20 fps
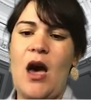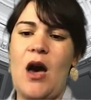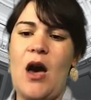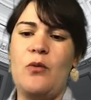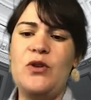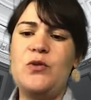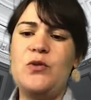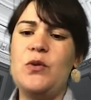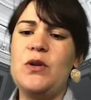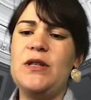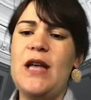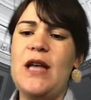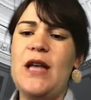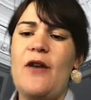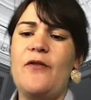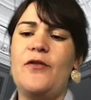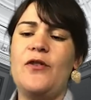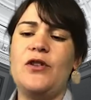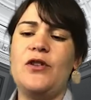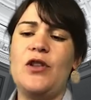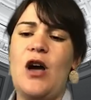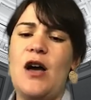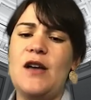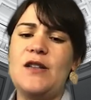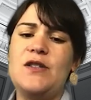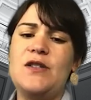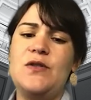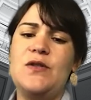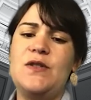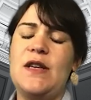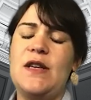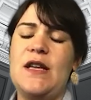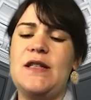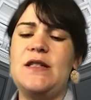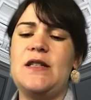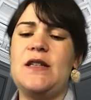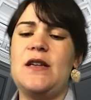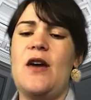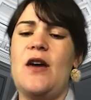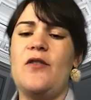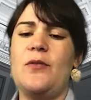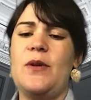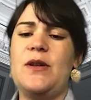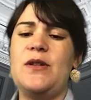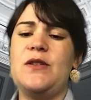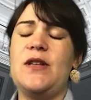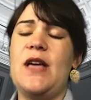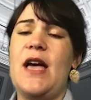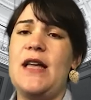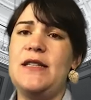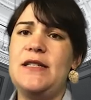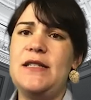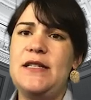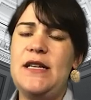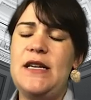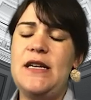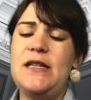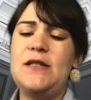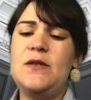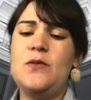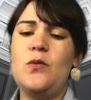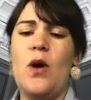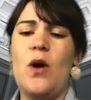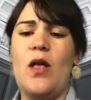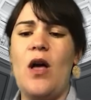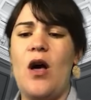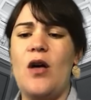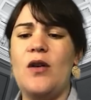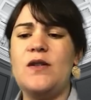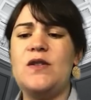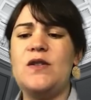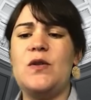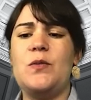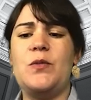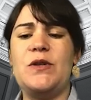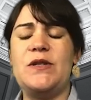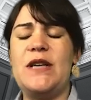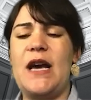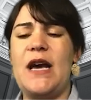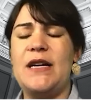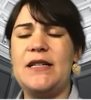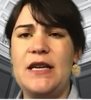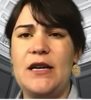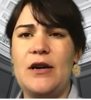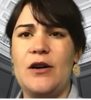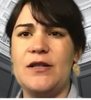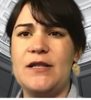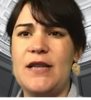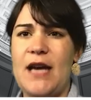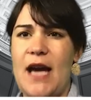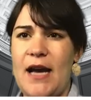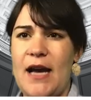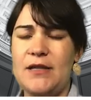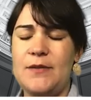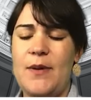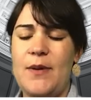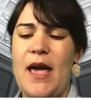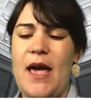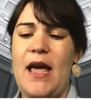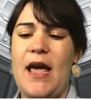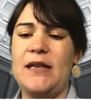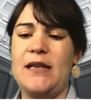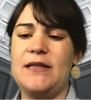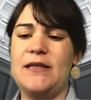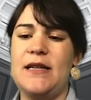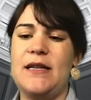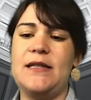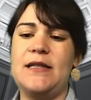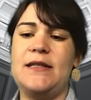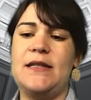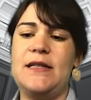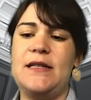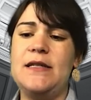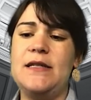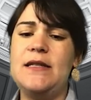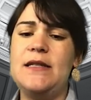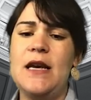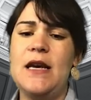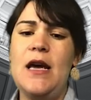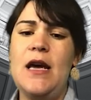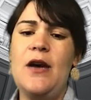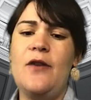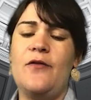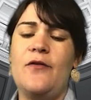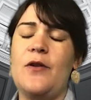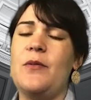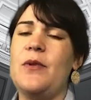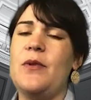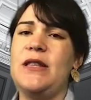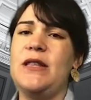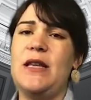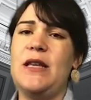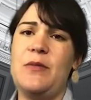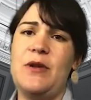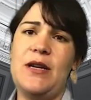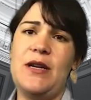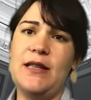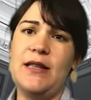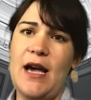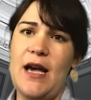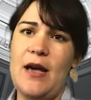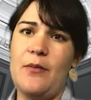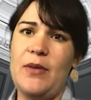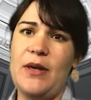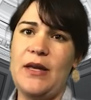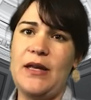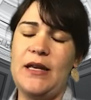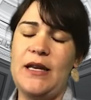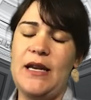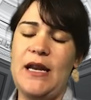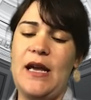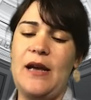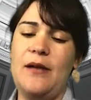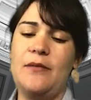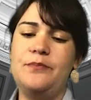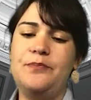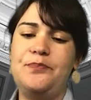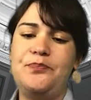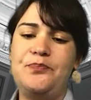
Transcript: which would allow for lawsuits against governmental entities while also protecting our tax-paying citizens from unlimited liability.